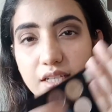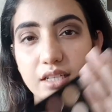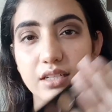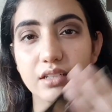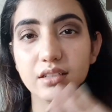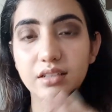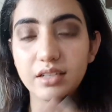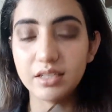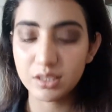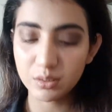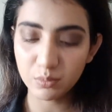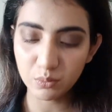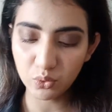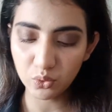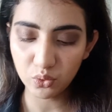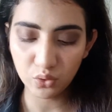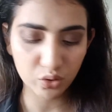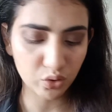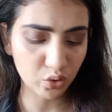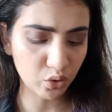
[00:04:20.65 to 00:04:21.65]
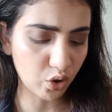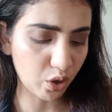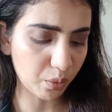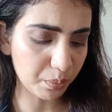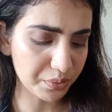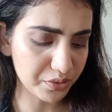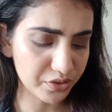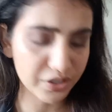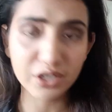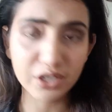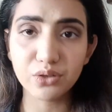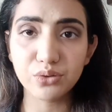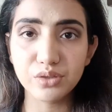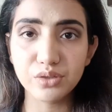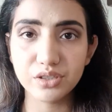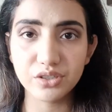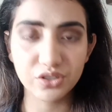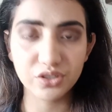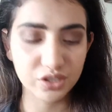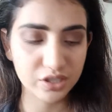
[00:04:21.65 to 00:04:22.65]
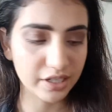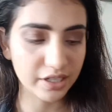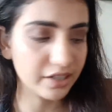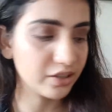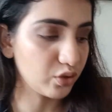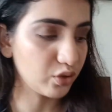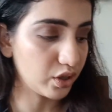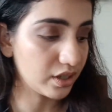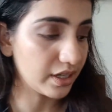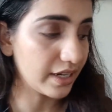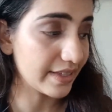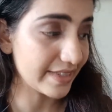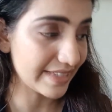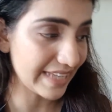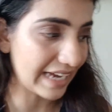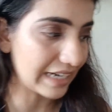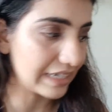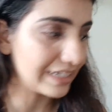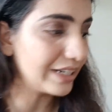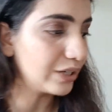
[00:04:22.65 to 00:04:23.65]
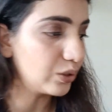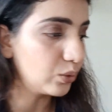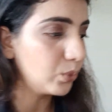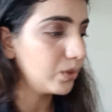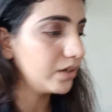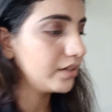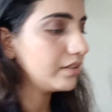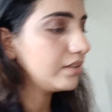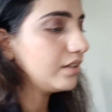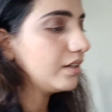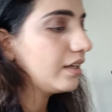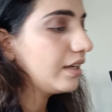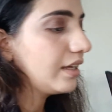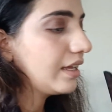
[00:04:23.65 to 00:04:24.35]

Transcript: It's a more coppery golden shade, not exactly golden.